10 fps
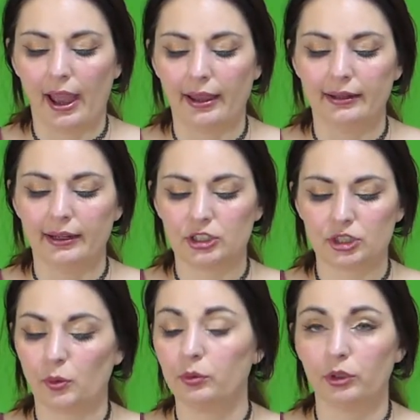and it just
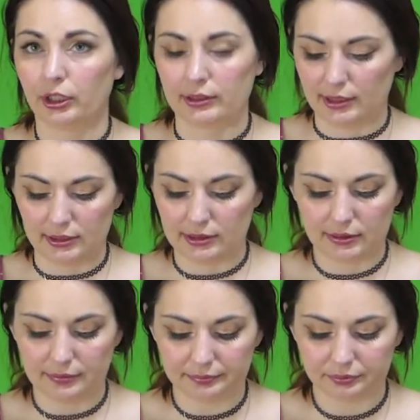won't look as nice.
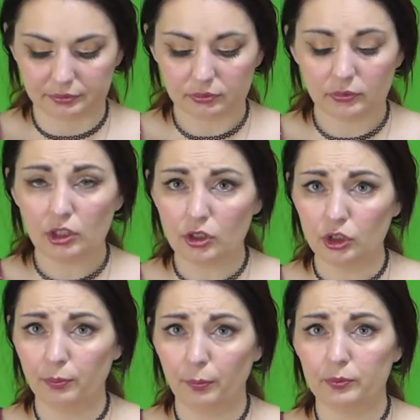
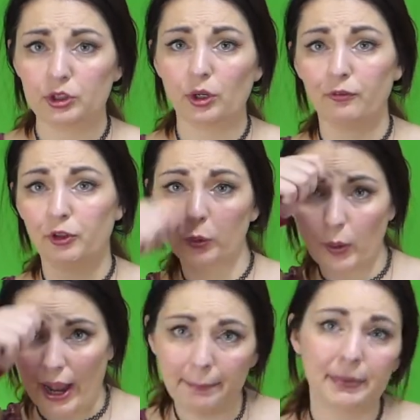So if you
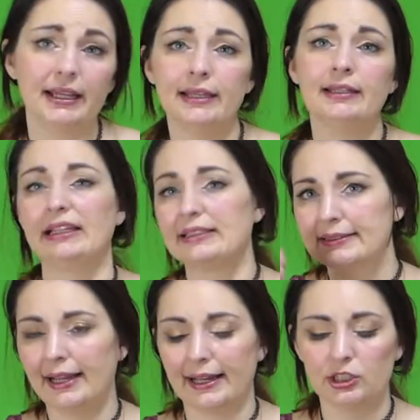wrap it in as
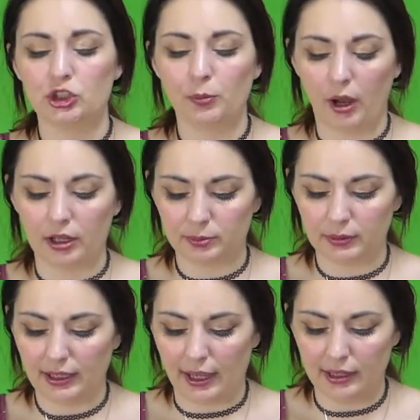tight as you possibly
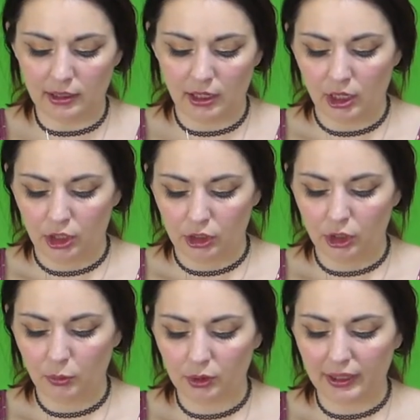can,
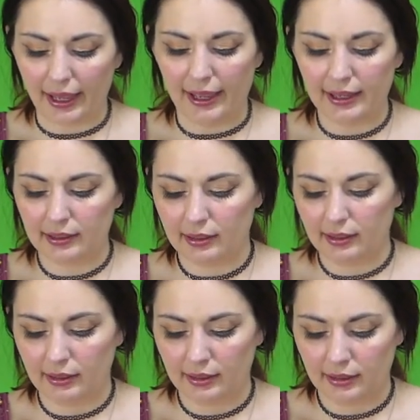you will get
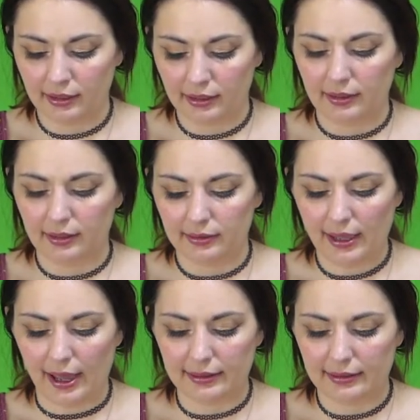
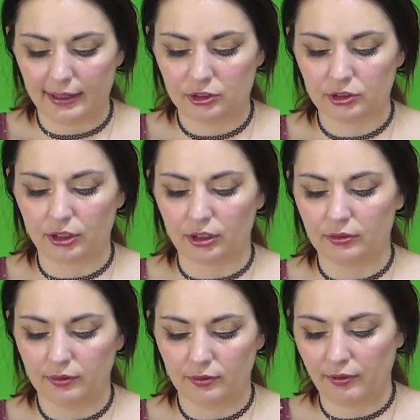that nicer
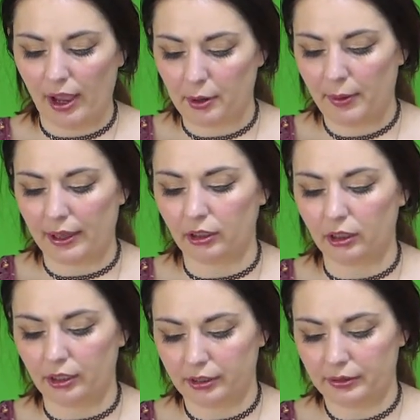flower petal look.